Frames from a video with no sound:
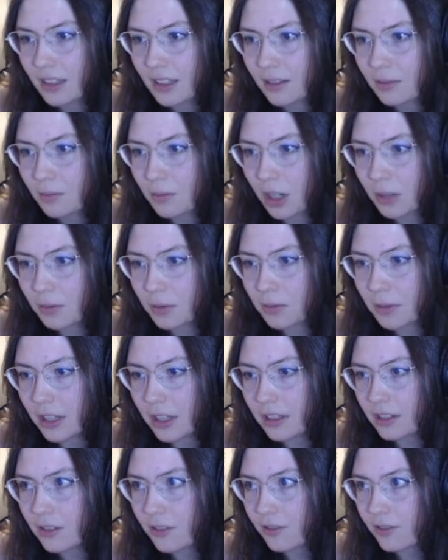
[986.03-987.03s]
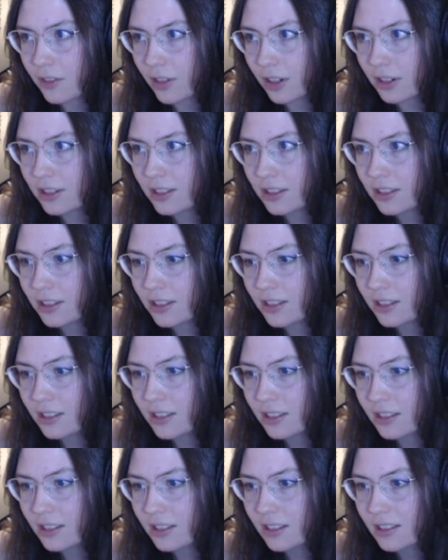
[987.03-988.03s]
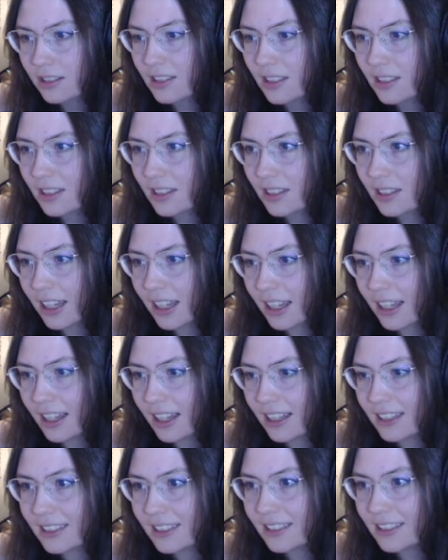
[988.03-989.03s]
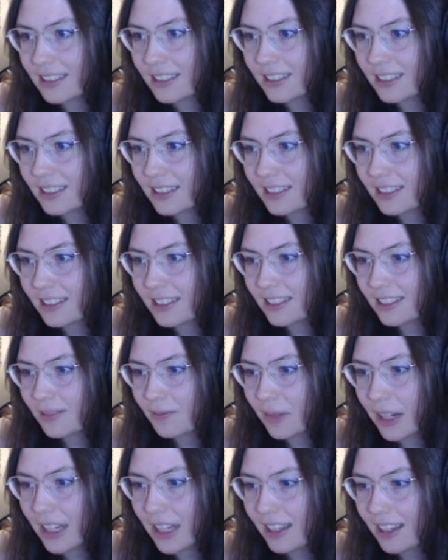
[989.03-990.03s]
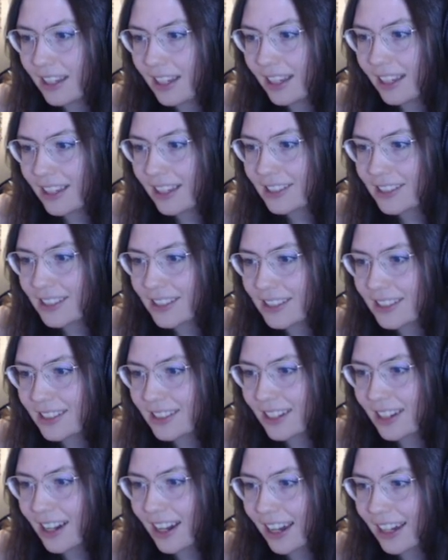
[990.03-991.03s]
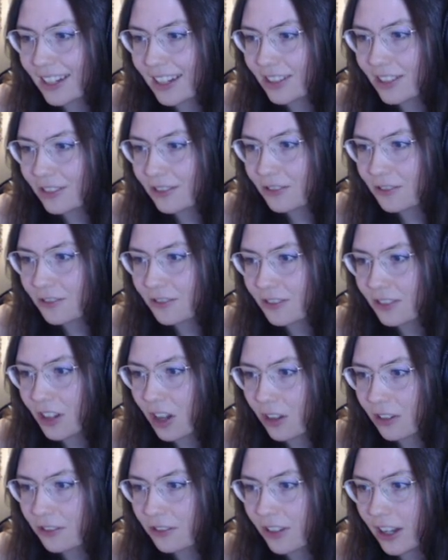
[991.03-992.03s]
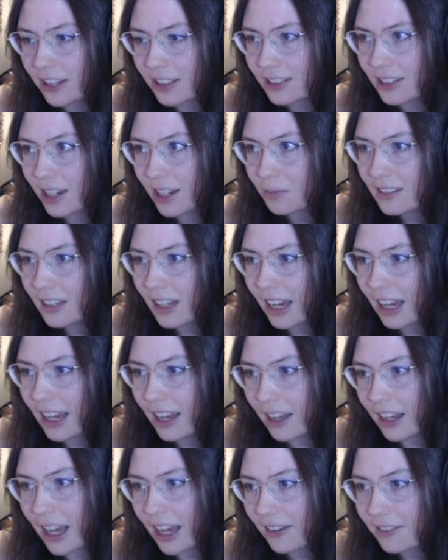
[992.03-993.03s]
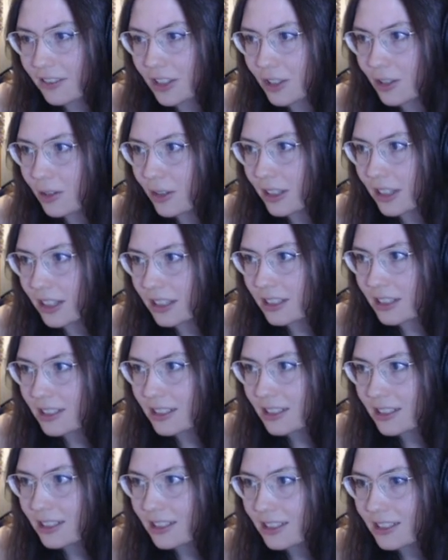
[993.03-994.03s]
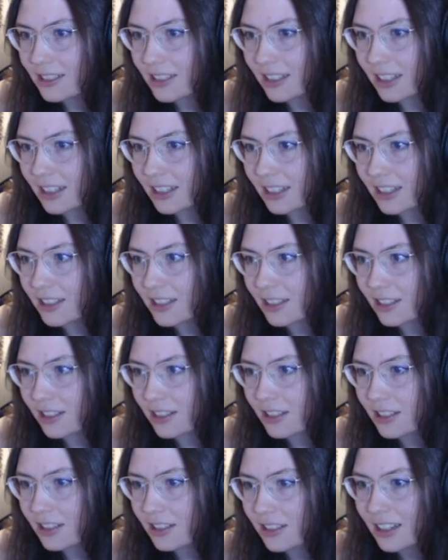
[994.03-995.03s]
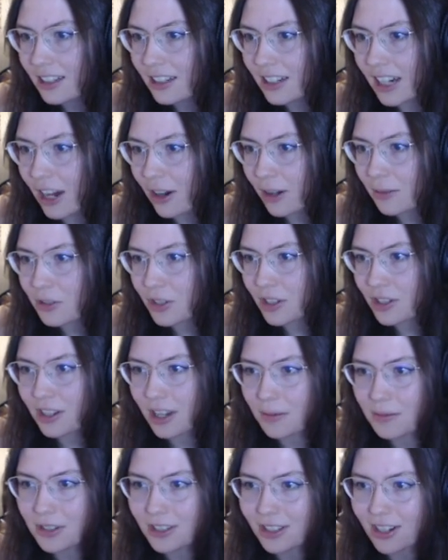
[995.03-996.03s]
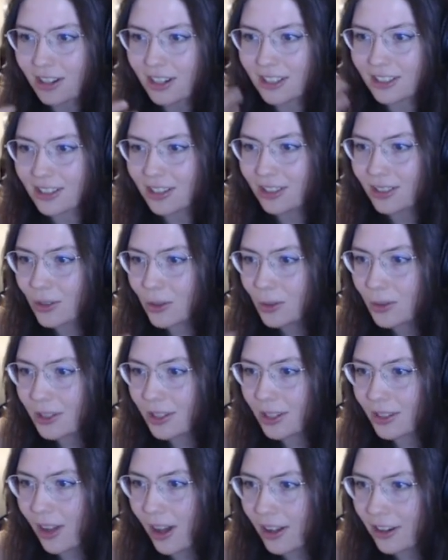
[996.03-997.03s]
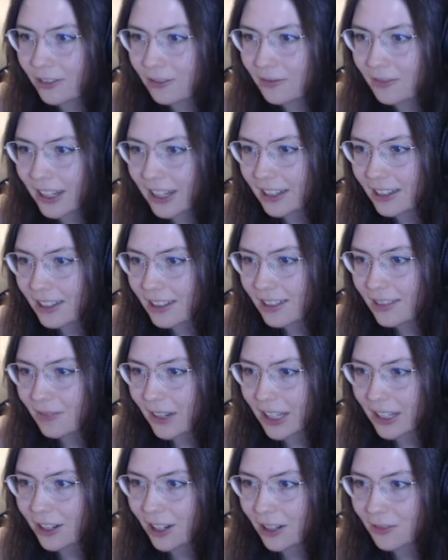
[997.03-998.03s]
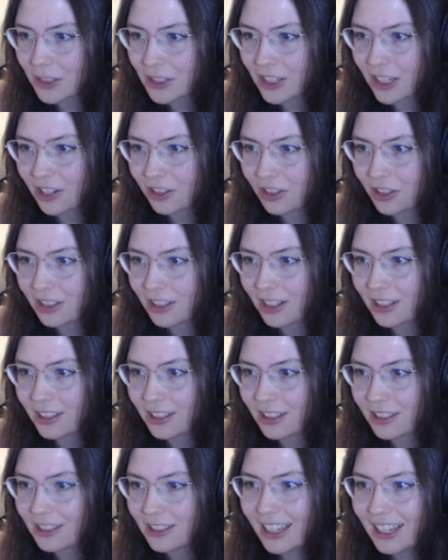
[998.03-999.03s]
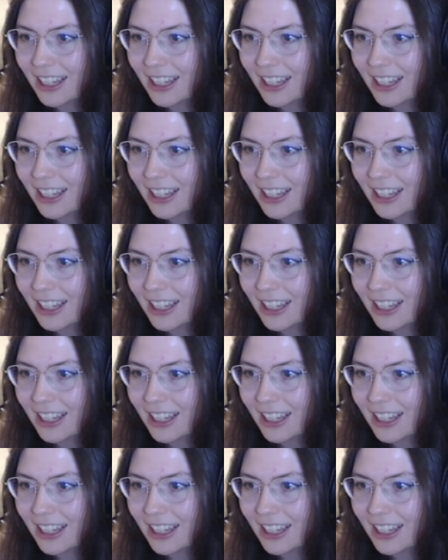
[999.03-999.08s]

Probably this first. And my king is kind of all fucked up. I have to do this, and this is... Now I'm starting to lose a lot of my compensation, and these...